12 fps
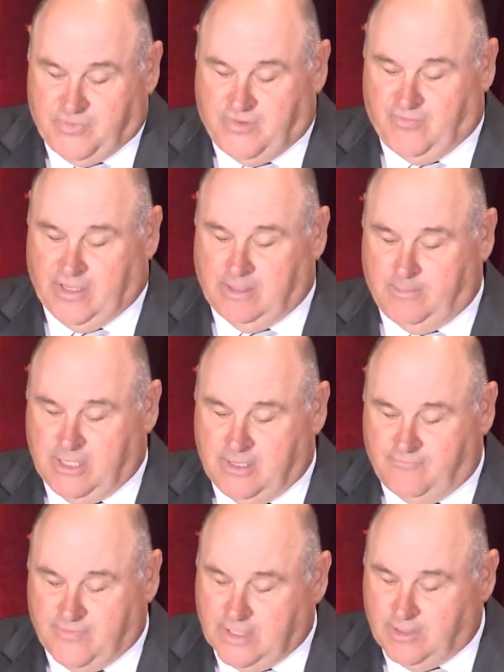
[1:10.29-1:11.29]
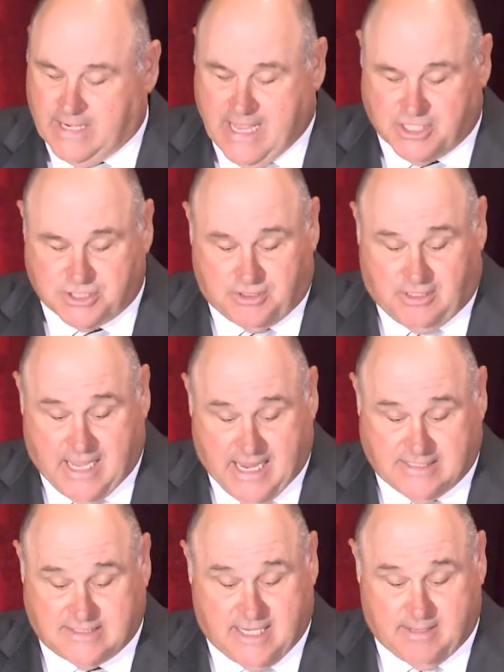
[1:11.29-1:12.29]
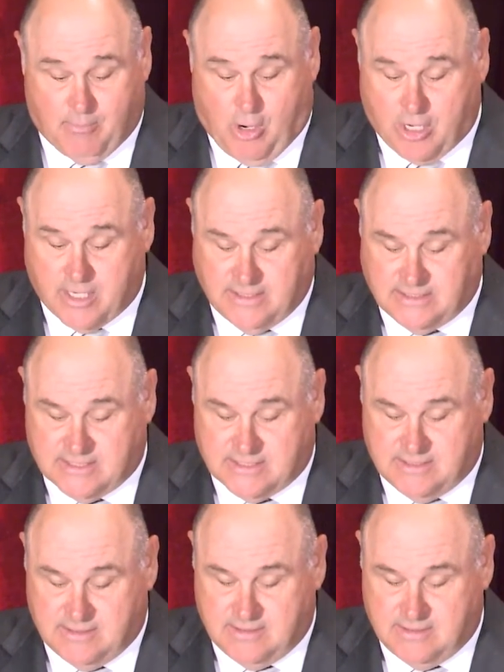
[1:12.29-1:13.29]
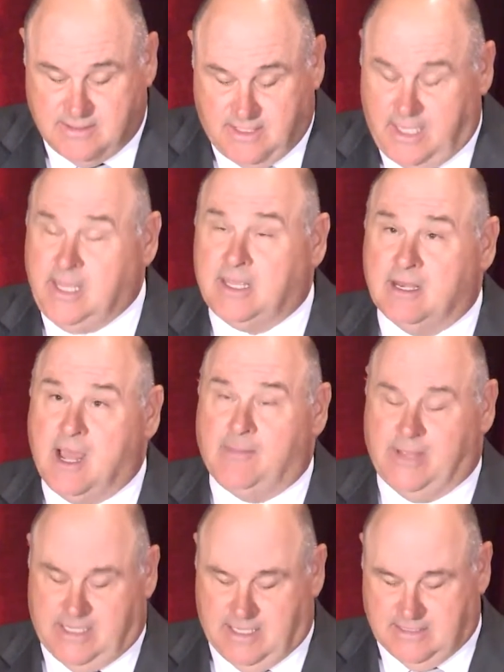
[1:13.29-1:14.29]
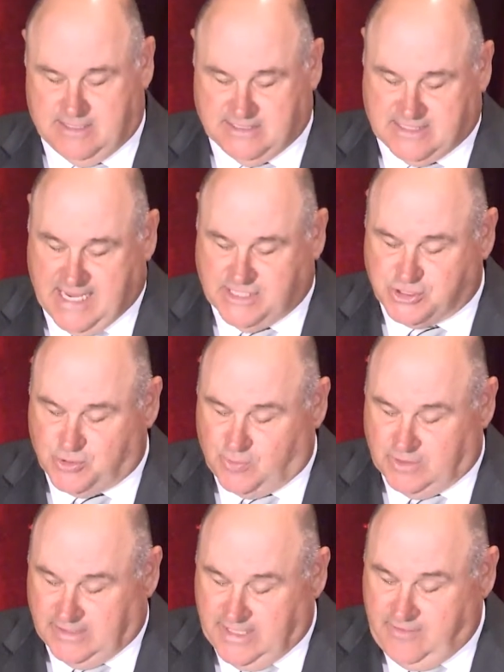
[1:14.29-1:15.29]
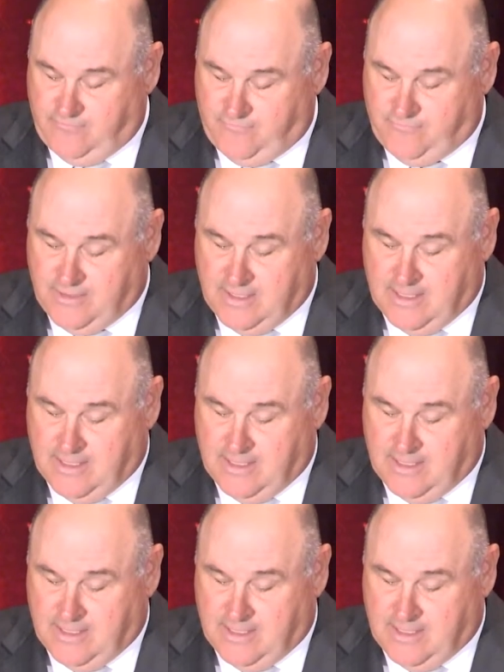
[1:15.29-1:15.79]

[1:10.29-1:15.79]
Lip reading: Development of International High-Tech Markets, Economic Disaster Relief,